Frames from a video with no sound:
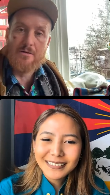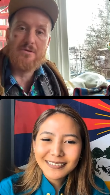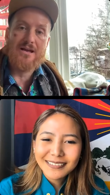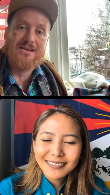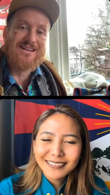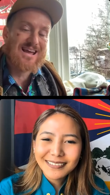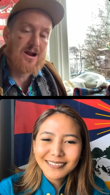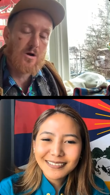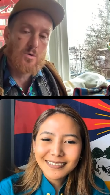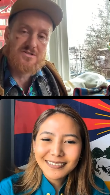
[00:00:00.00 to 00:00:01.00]
Speaker 1: can begin to
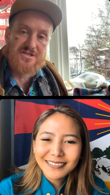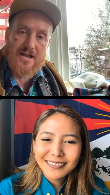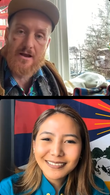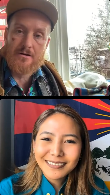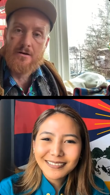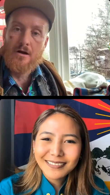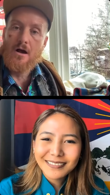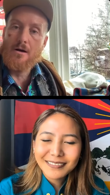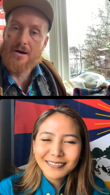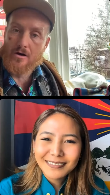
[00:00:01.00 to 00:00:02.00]
care once again
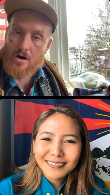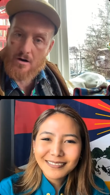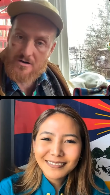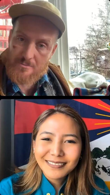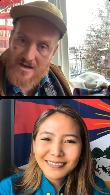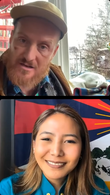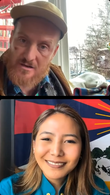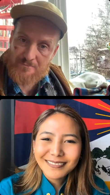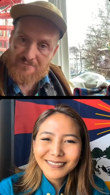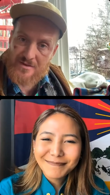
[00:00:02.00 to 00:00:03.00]
about our Tibetan